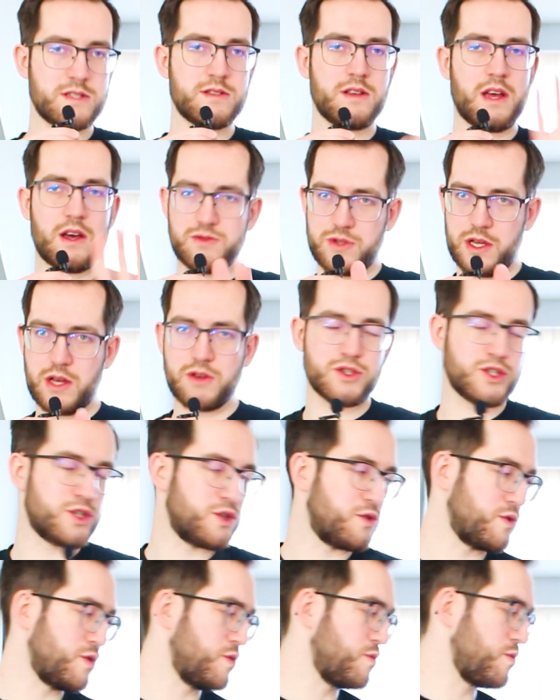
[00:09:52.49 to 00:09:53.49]
I'll
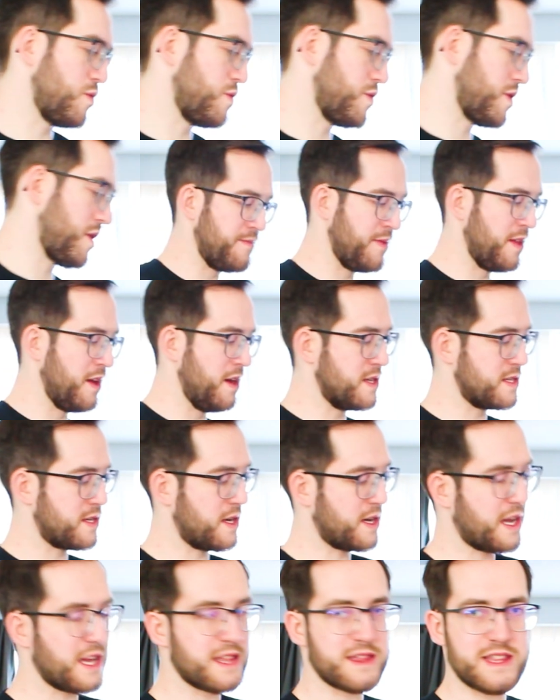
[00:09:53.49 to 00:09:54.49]
show you. Hold on. So
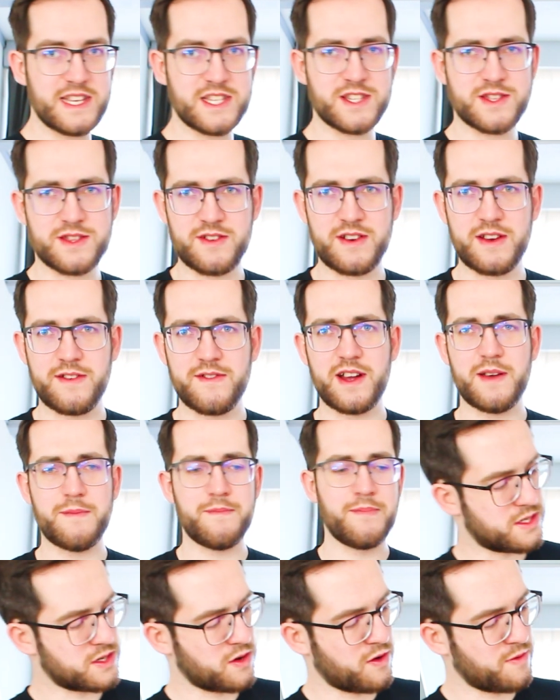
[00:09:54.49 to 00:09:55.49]
I got these three, right?
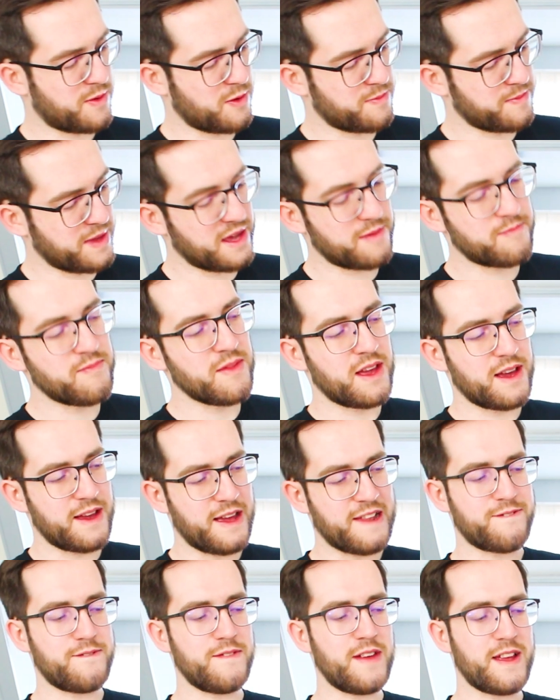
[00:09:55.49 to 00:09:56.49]
Sorry About Me.
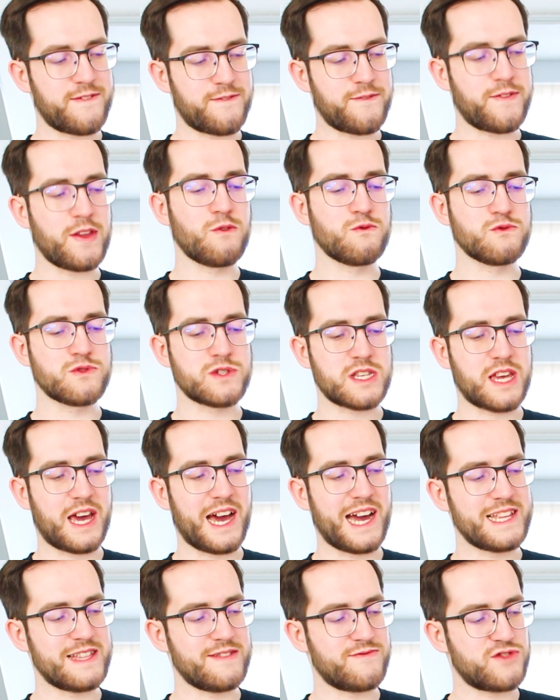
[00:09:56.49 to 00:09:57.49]
It feels
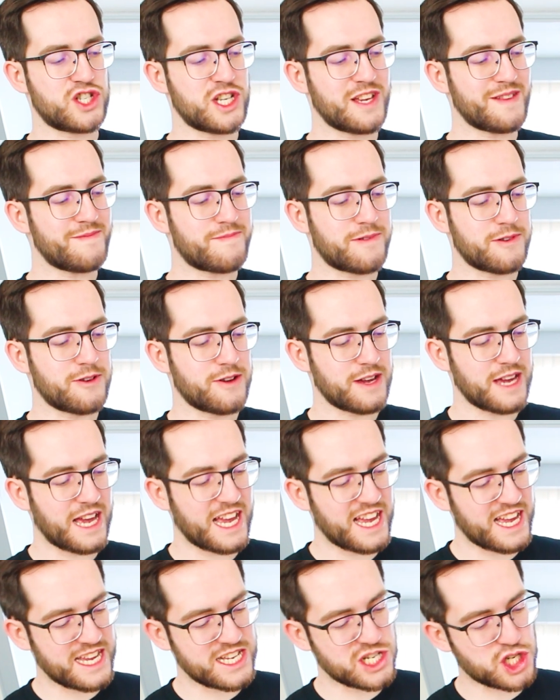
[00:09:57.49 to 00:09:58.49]
kind of
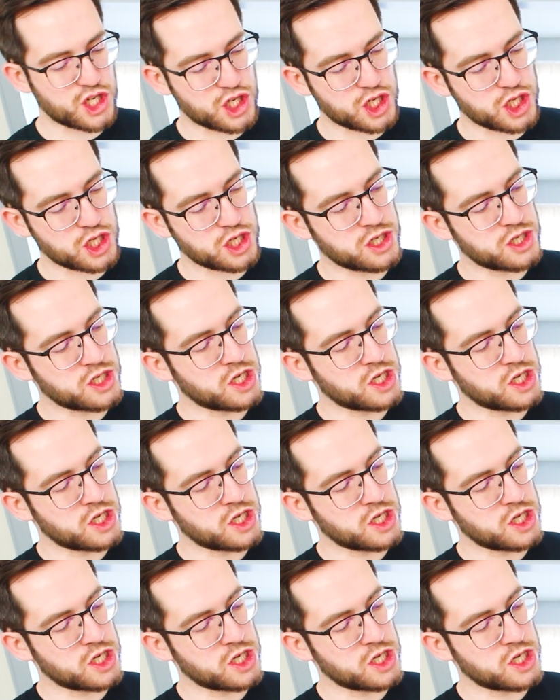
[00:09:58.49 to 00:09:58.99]
cheap-ish.